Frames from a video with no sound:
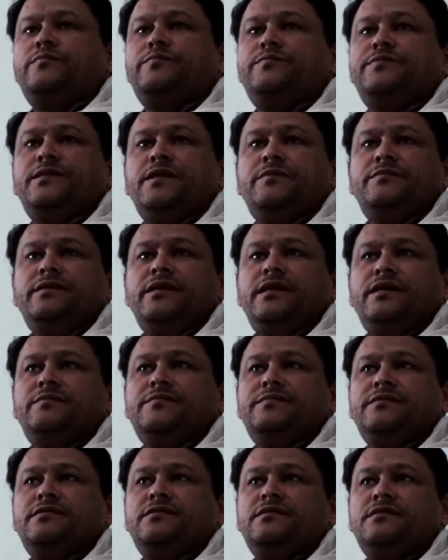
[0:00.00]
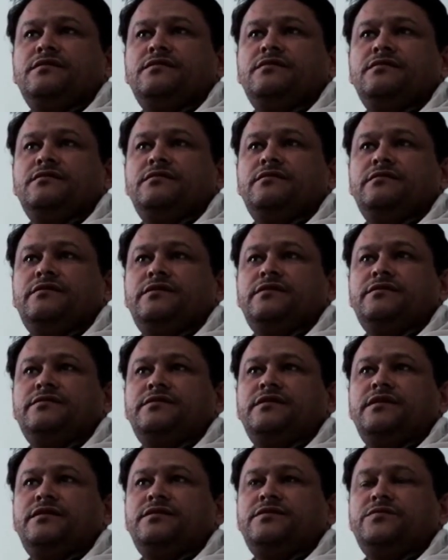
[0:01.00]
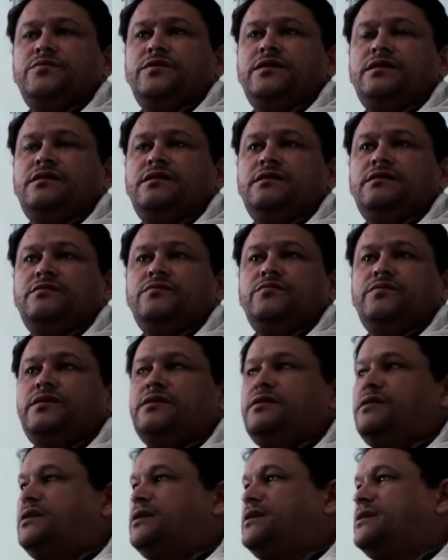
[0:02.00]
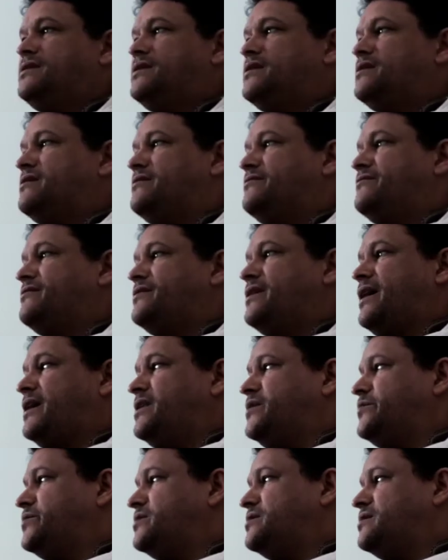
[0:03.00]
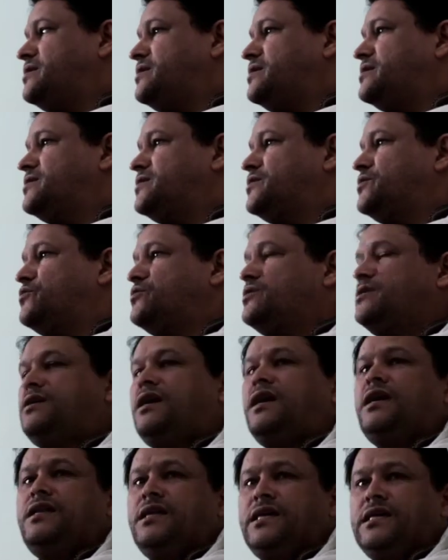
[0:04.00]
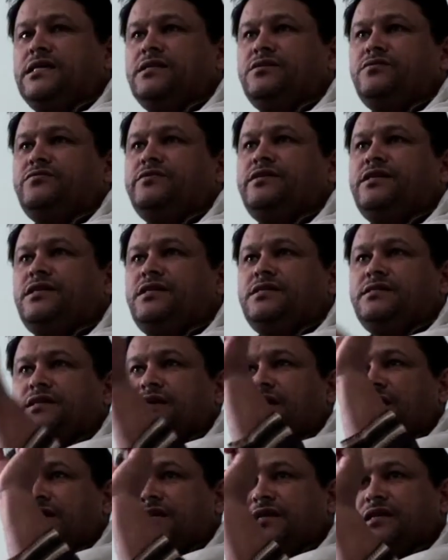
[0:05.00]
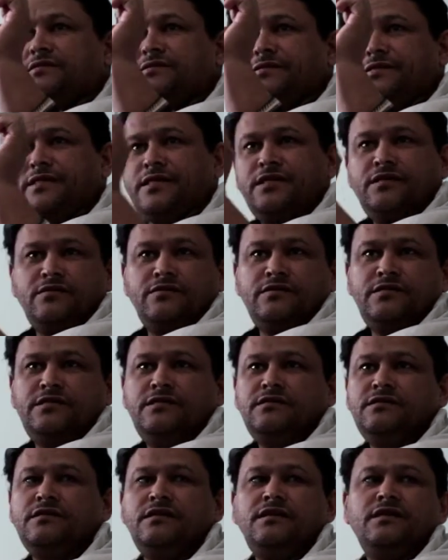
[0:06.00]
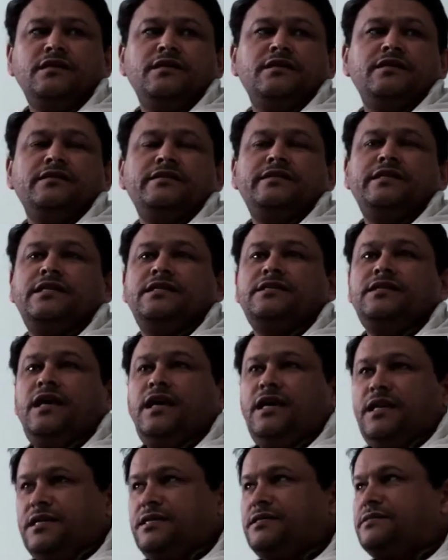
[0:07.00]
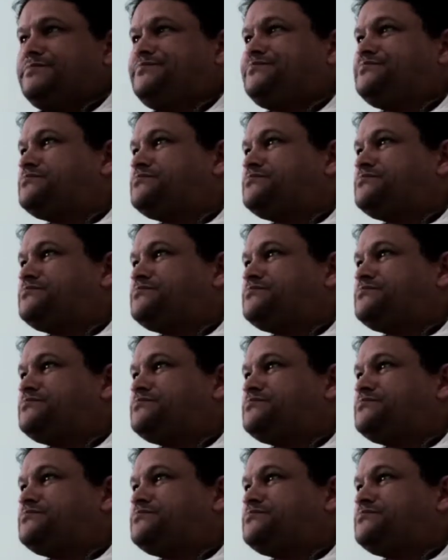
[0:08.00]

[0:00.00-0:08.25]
Sometimes these days we think that if the animal is slaughtered halal or there is a halal sticker on it, then it's halal.